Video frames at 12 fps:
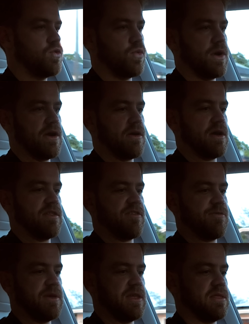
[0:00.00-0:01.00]
where the
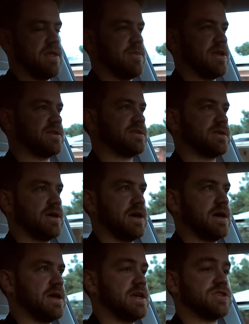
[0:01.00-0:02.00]
speed limit
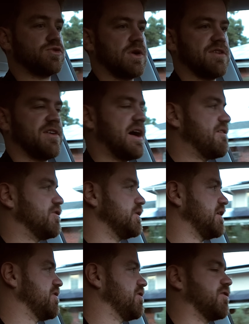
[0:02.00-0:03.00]
is 25, so
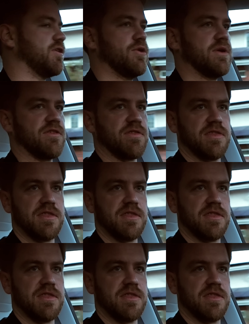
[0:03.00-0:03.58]
nice and slow is